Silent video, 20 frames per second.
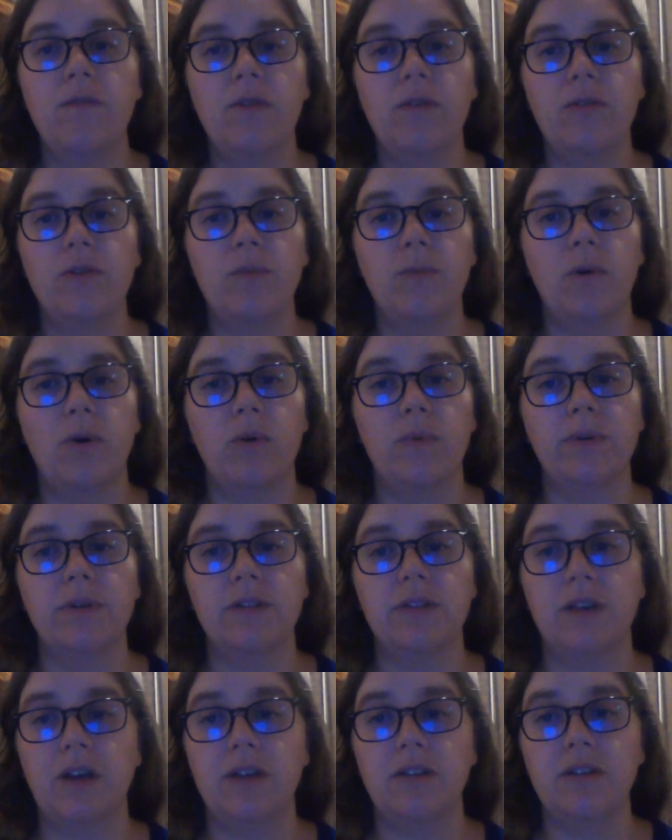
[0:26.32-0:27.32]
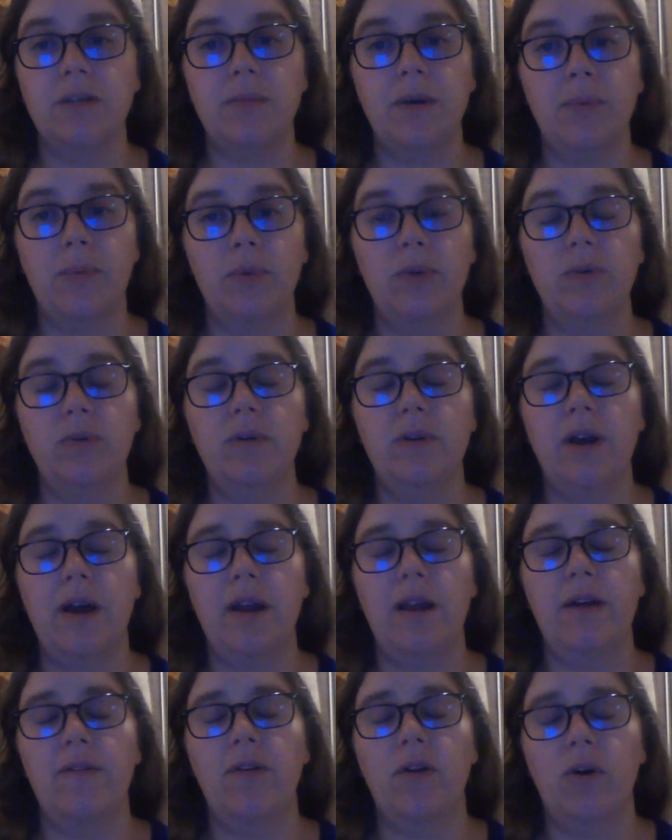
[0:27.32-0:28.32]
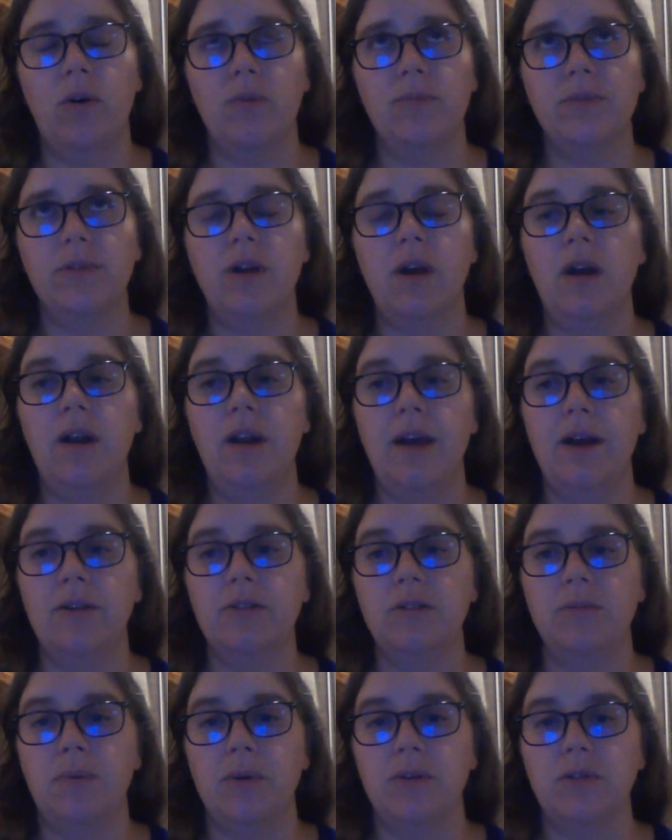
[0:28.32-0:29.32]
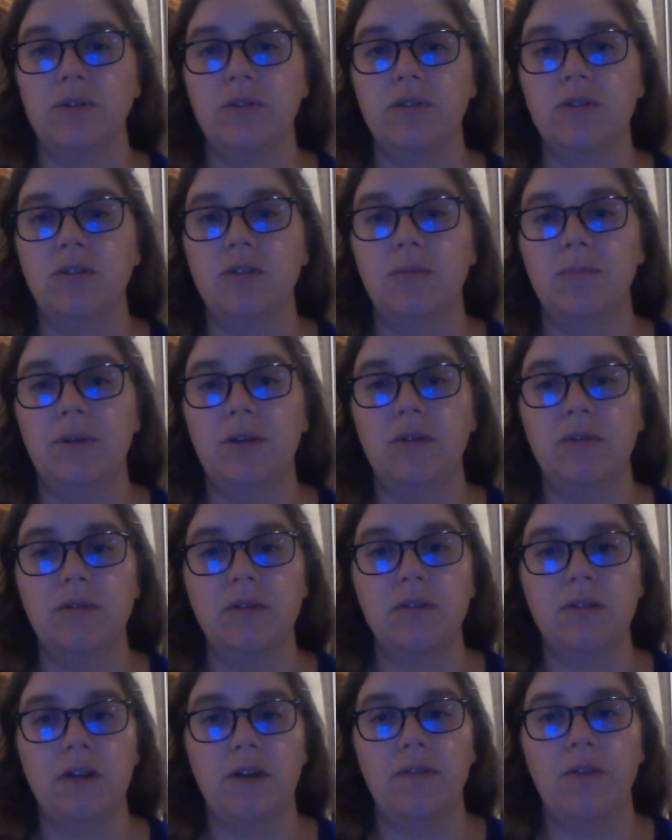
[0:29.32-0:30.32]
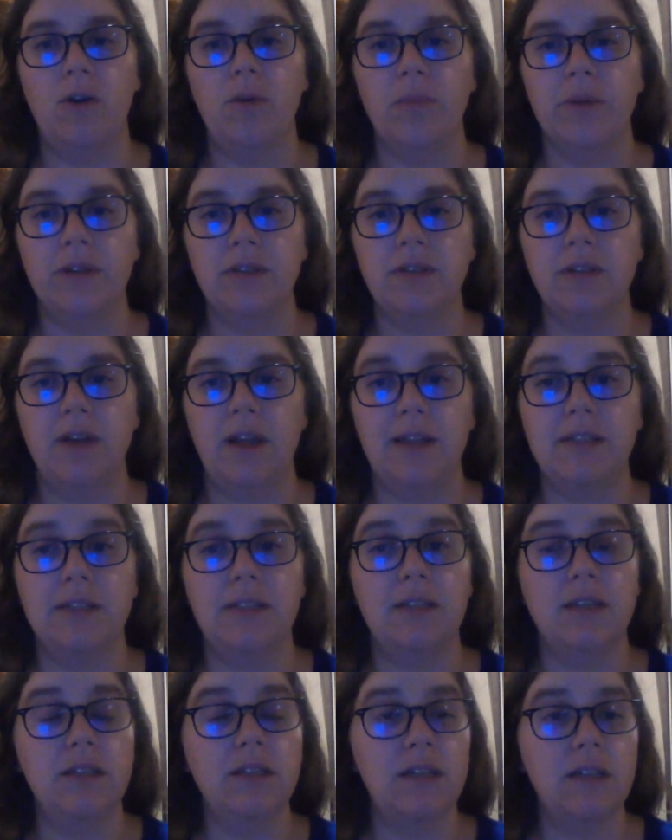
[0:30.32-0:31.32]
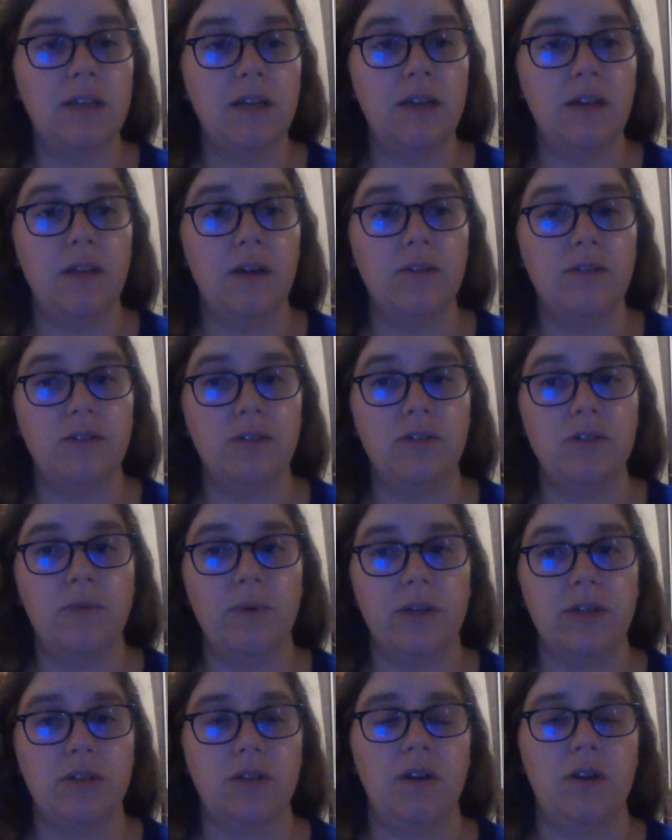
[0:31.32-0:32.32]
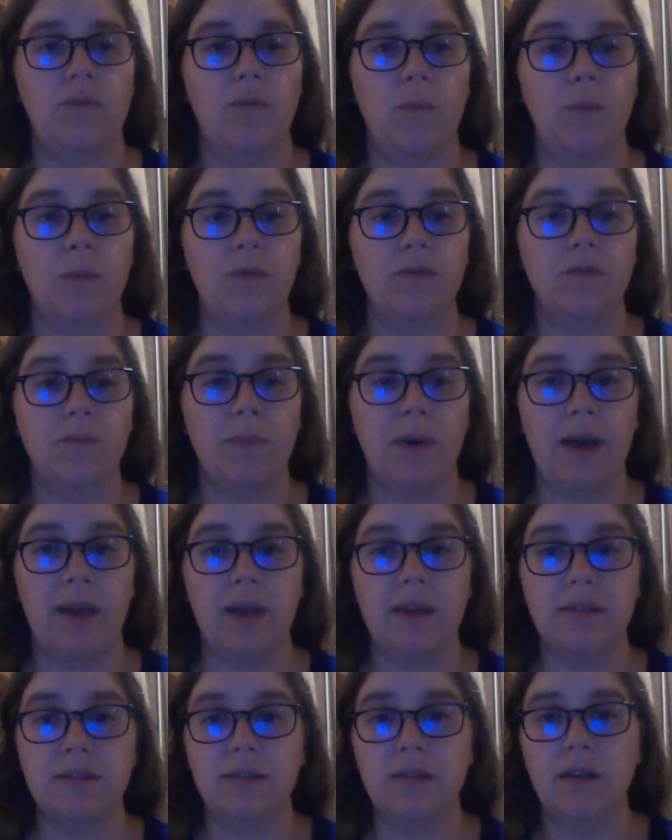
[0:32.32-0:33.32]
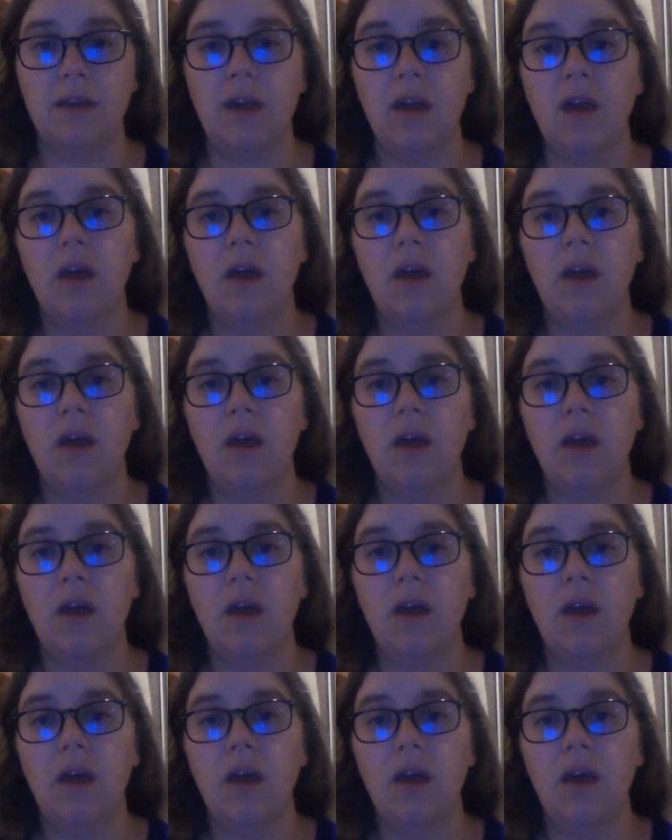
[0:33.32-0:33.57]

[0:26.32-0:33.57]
Furthermore, when discussing people who do not have homes, unhoused persons should be used instead of homeless. It adds dignity to their situation and removes bias.